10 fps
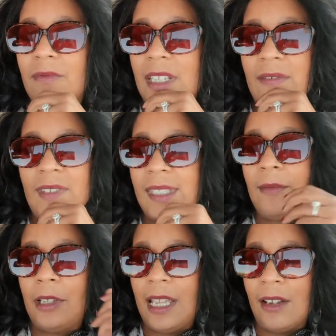if
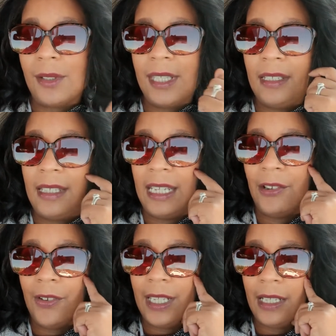someone else had
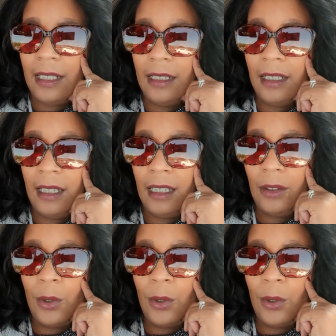narrated it.